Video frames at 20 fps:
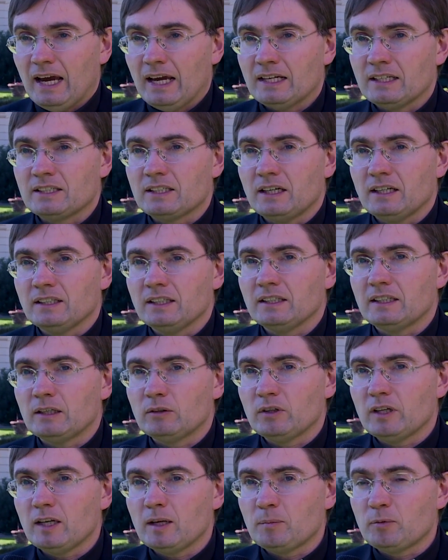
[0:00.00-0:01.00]
and I think they
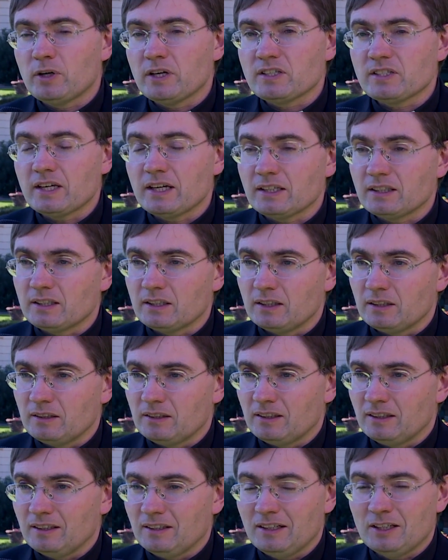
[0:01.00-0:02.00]
really appreciate
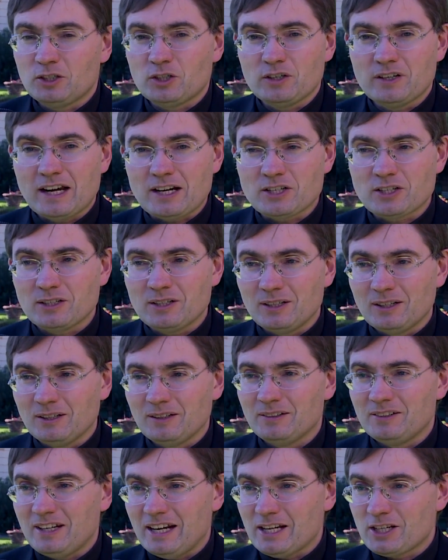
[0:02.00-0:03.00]
the
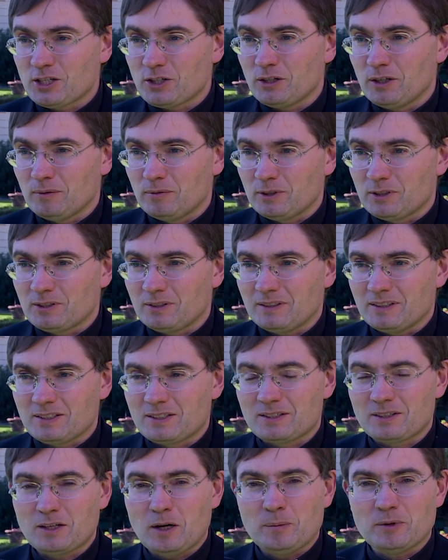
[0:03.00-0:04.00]
international nature of it,
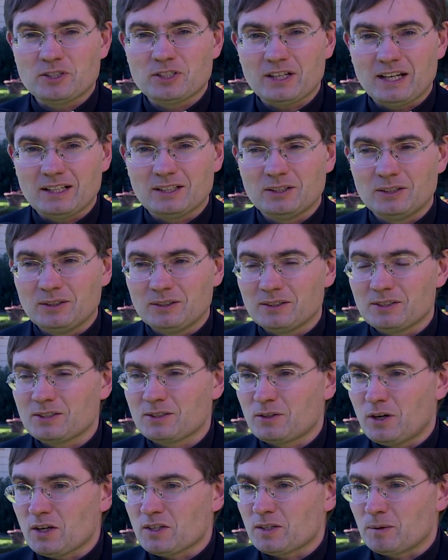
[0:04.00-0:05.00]
this coming together, this
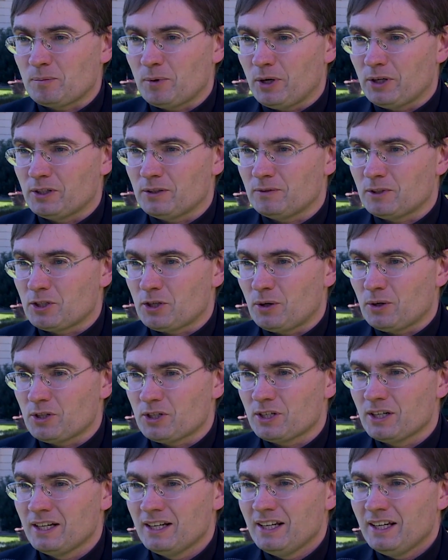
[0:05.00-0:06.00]
crossing point of the
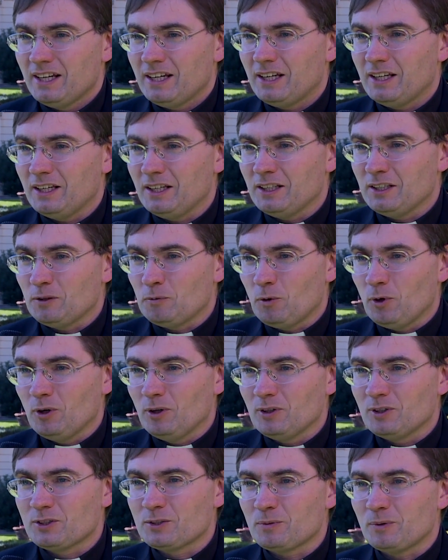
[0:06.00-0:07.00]
church in the
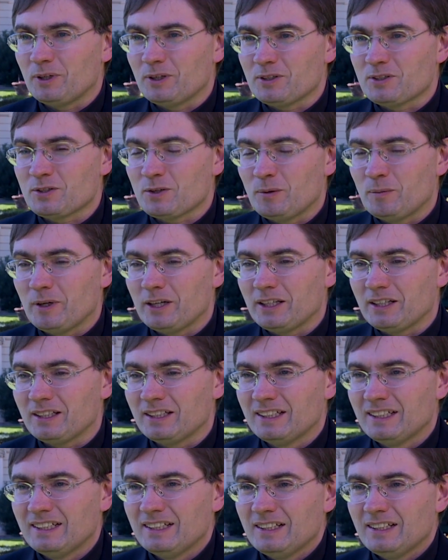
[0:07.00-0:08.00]
world, where so many